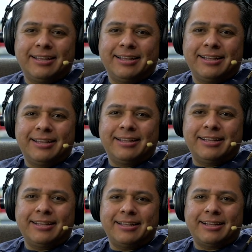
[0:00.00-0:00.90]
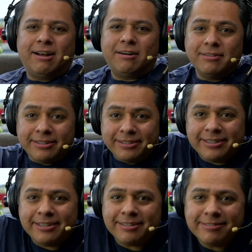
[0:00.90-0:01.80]
uh, this is a oh there
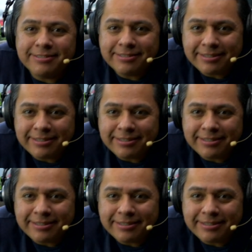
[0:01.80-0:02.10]
you go